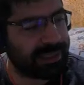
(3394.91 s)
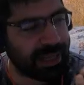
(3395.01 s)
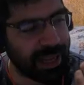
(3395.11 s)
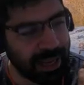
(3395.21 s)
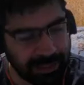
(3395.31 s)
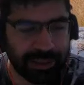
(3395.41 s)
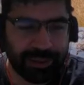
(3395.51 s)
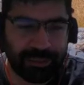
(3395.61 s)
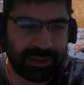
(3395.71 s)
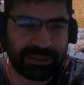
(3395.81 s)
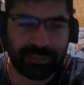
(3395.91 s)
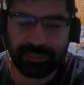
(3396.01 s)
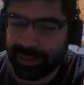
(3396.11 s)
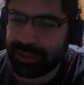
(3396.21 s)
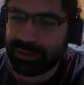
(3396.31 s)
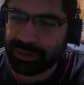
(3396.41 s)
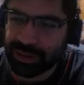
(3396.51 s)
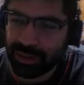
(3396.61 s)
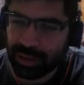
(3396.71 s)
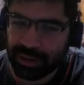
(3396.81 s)
and any request made
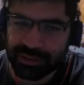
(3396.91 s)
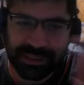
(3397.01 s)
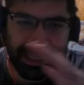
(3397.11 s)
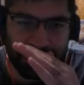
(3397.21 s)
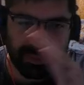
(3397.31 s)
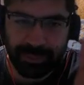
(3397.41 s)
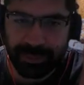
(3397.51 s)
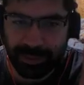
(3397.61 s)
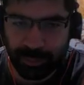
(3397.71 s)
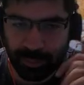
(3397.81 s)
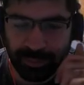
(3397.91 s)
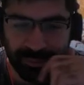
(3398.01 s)
using dot slash will be removed.